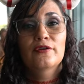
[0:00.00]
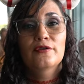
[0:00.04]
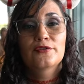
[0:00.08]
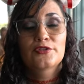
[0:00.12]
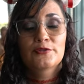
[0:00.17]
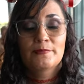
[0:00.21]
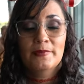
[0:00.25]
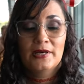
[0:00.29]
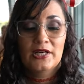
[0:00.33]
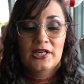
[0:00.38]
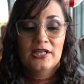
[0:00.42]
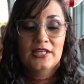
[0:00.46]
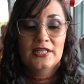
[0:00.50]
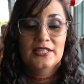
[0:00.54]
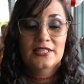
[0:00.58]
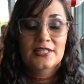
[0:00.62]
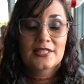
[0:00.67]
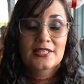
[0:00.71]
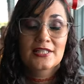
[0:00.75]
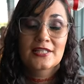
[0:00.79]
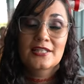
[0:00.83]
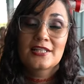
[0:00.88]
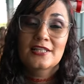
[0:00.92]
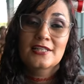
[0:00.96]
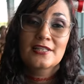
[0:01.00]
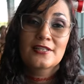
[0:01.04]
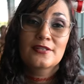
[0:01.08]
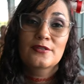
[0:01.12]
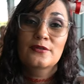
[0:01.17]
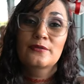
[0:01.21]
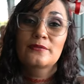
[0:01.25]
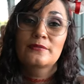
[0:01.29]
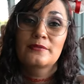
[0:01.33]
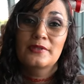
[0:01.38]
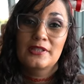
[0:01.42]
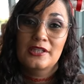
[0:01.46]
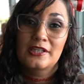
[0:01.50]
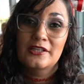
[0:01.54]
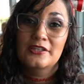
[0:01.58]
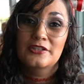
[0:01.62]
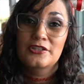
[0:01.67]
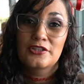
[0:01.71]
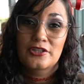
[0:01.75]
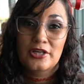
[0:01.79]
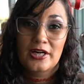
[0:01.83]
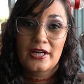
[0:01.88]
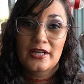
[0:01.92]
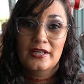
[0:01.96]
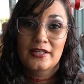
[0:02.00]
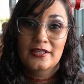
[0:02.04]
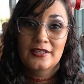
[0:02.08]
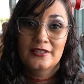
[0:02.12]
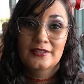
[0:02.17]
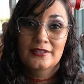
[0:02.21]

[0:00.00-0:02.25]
Rosemary's. This is a really good drink.